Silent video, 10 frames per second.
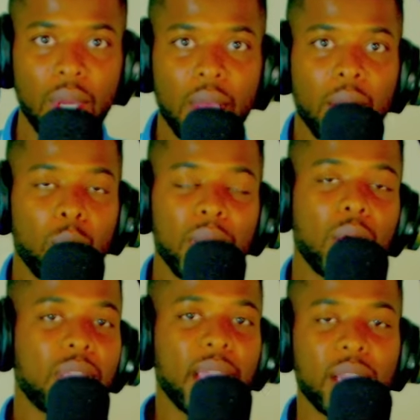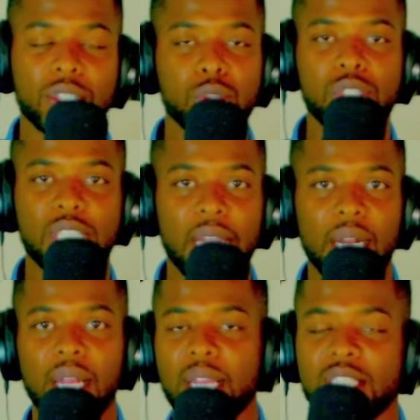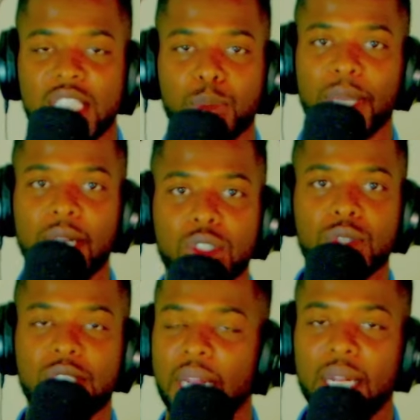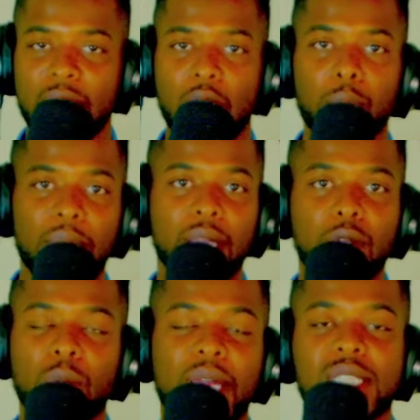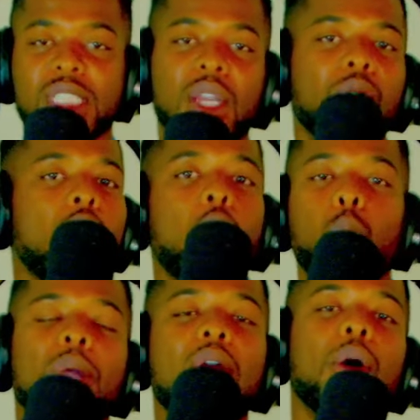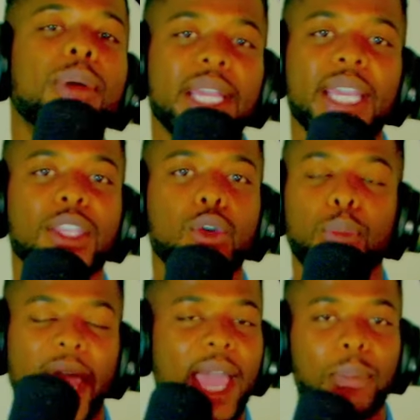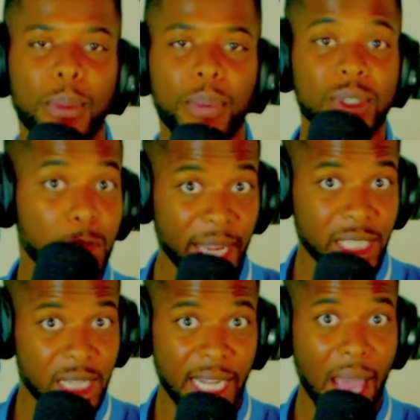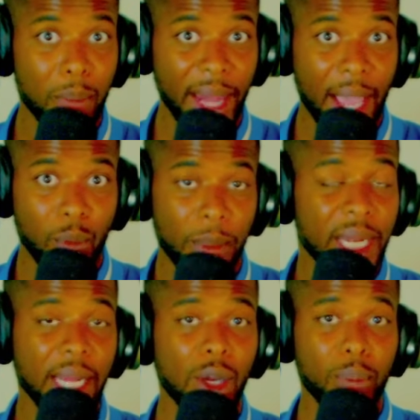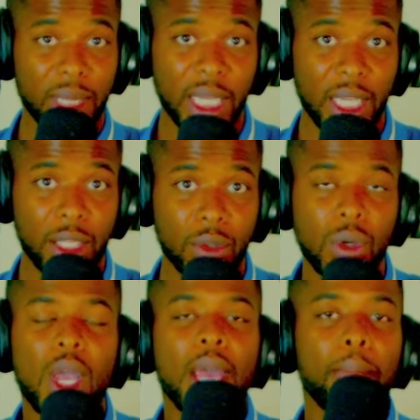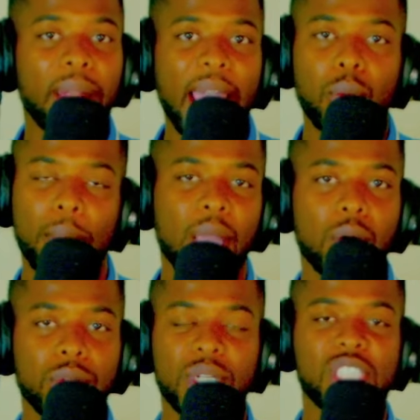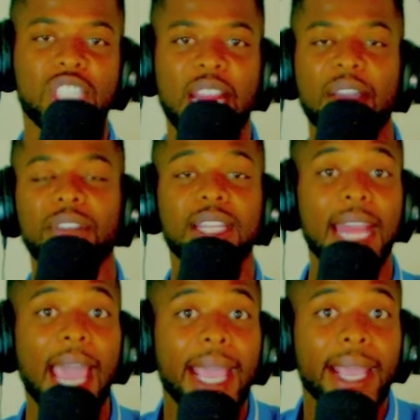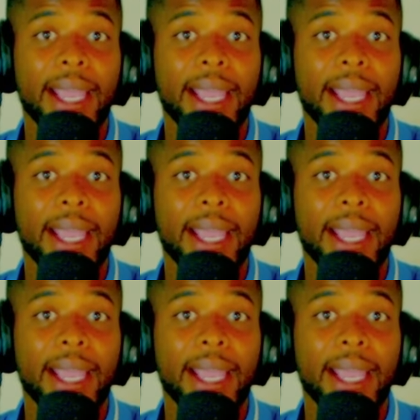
We don't care because you settled it, and just because you settled it, don't mean you innocent we don't believe you. Black people, especially not black women, they don't believe you. Black women go through this shit every day.